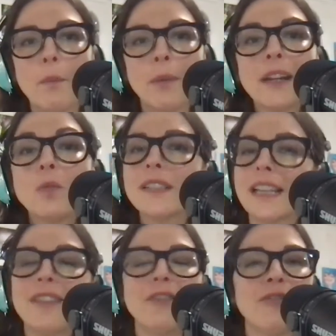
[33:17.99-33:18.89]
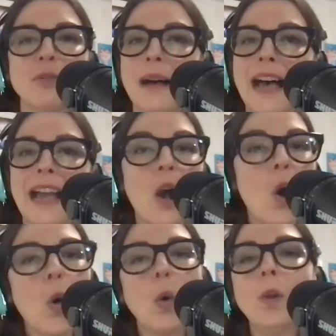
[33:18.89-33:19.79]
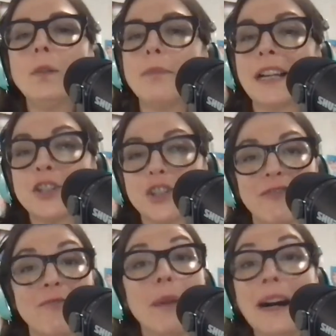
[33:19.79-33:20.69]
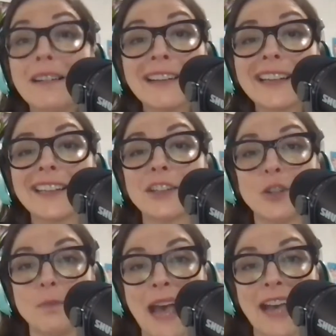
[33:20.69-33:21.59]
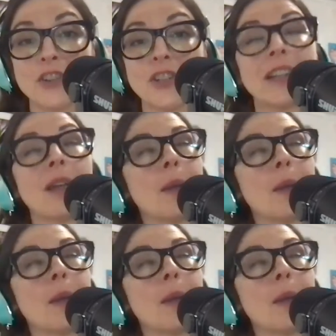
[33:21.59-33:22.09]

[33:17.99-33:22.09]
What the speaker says: but it will save you from buying a whole bunch of bunk in cute packaging.